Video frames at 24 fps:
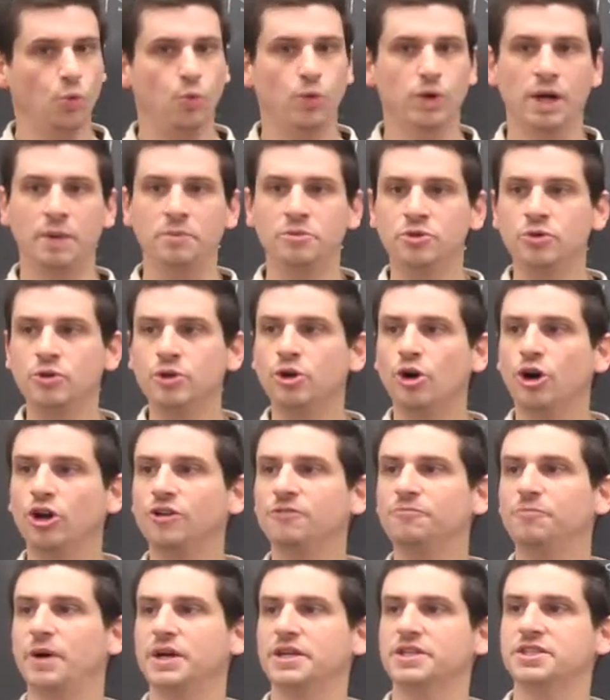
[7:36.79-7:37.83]
When I'm doing
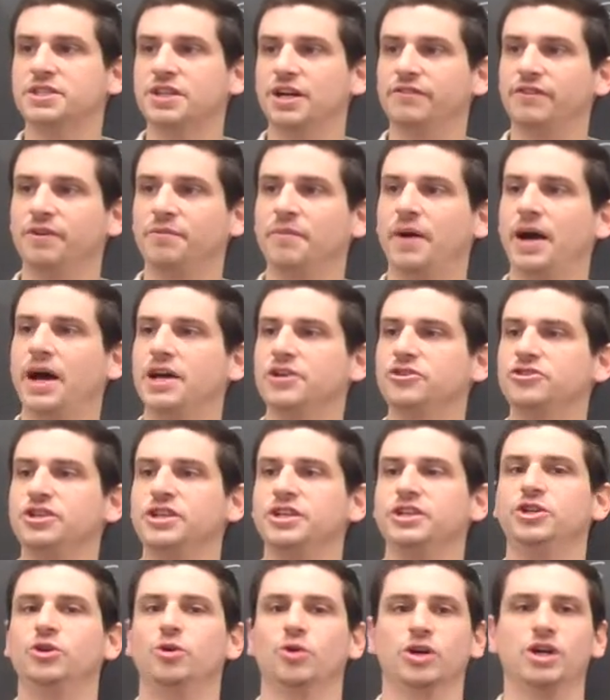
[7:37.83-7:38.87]
all of my stuff,
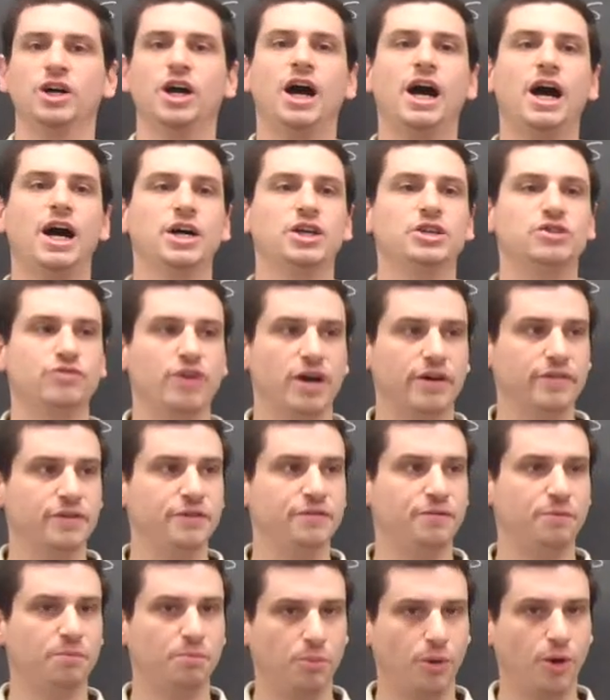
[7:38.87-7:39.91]
imagining, you know, a car
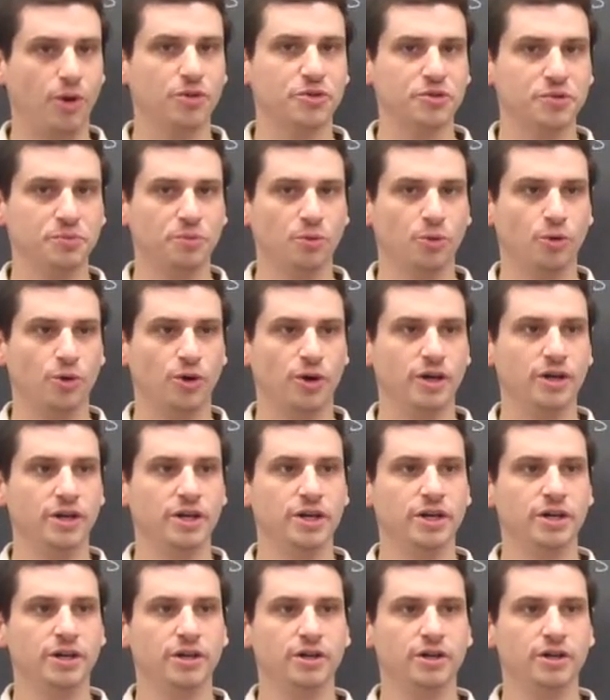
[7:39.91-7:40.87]
driving from Baltimore